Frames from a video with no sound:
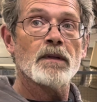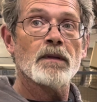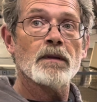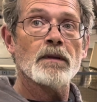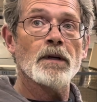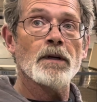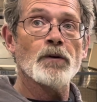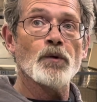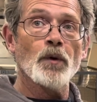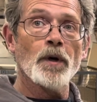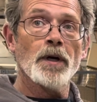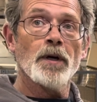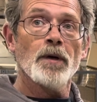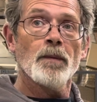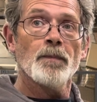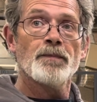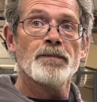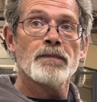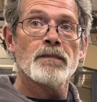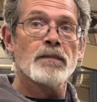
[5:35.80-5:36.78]
The drill?
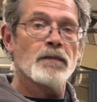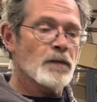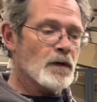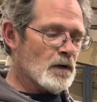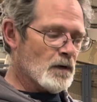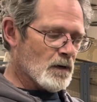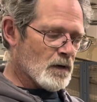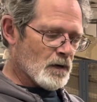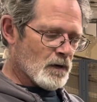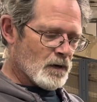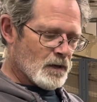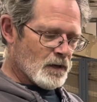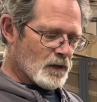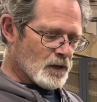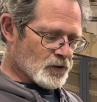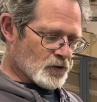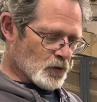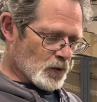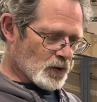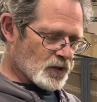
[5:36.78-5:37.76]
Oh,
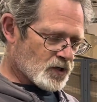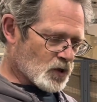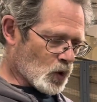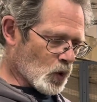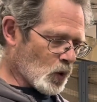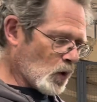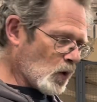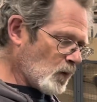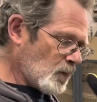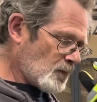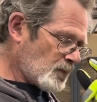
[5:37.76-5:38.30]
drill's cool.